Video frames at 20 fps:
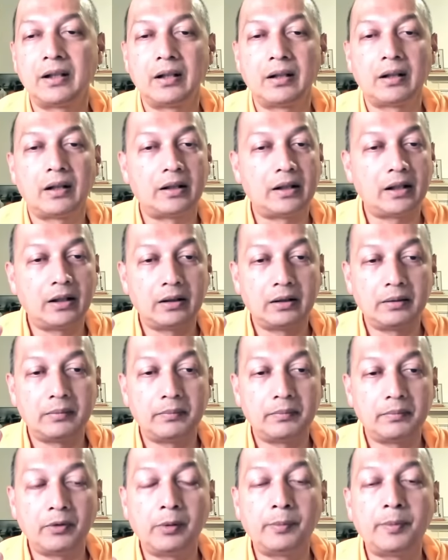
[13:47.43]
And
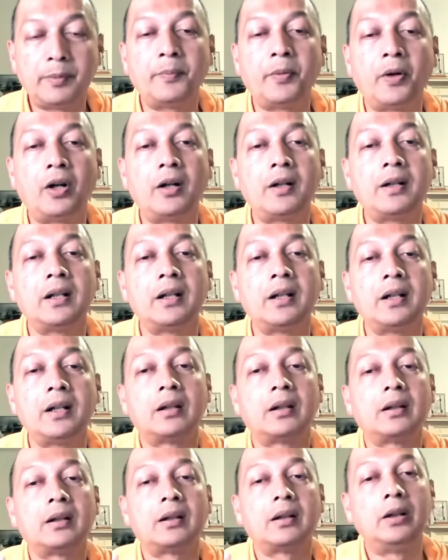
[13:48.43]
then we'll be born
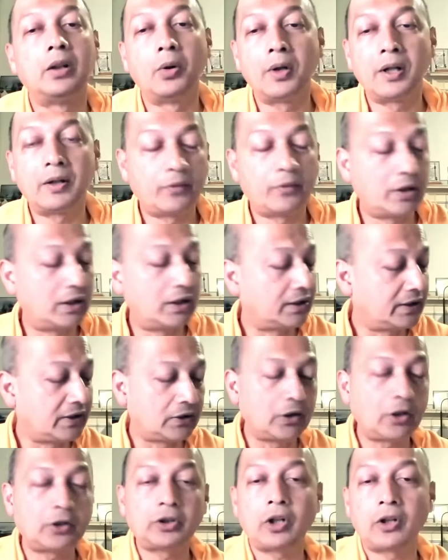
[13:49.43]
in lower worlds. He's
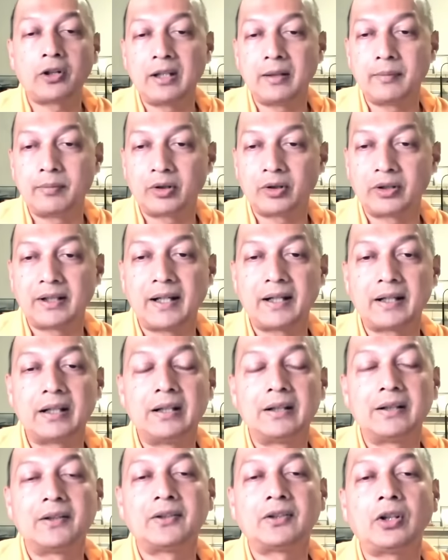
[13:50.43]
not talking about that.
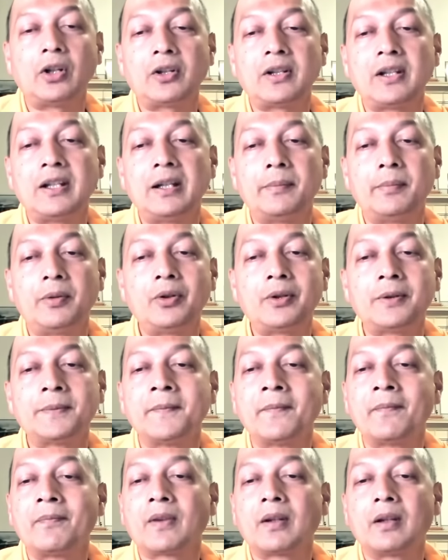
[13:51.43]
He's talking about
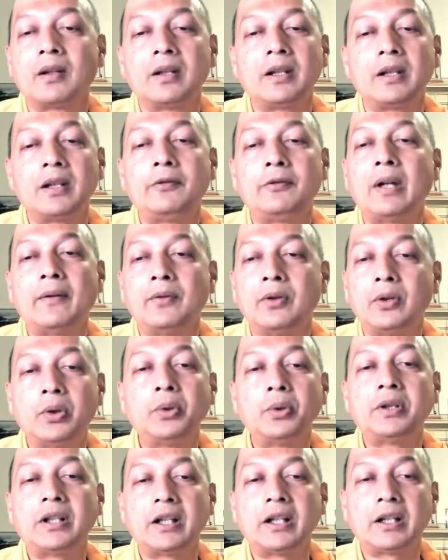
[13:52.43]
if you have
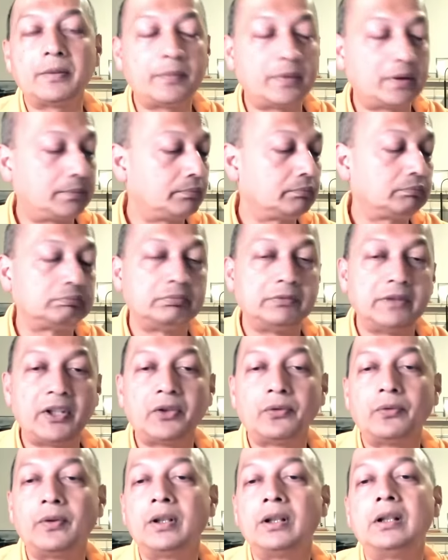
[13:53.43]
good karma,
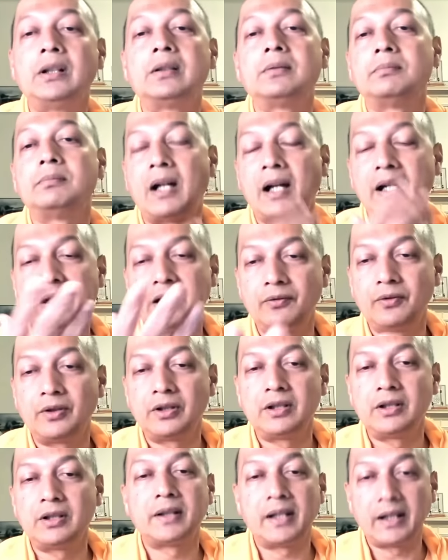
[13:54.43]
this world, higher
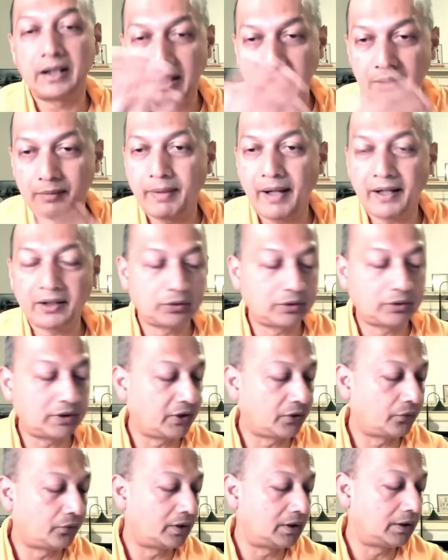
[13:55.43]
worlds, again back to
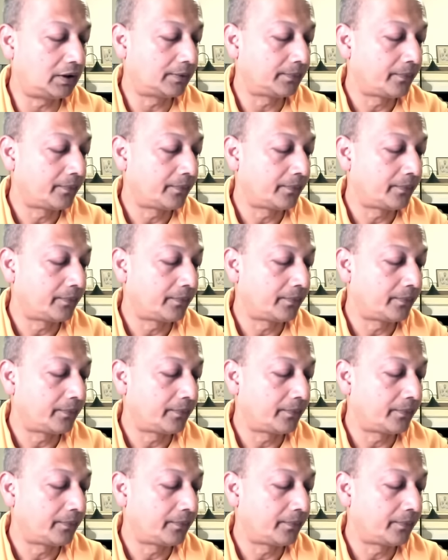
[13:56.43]
this world.